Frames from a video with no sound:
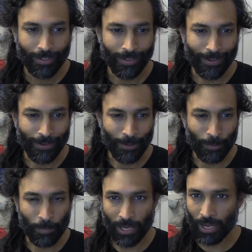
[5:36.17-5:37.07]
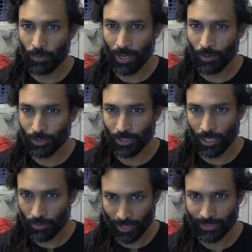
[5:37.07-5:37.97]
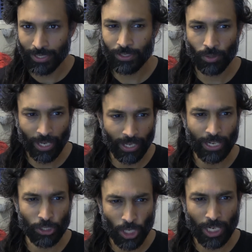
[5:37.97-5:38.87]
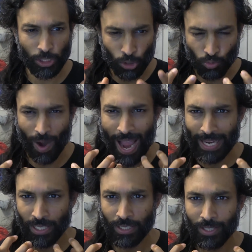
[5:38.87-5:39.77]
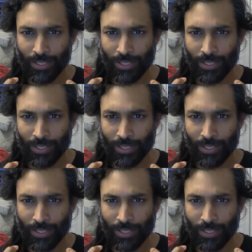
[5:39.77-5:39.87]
But I was not crazy, so I drank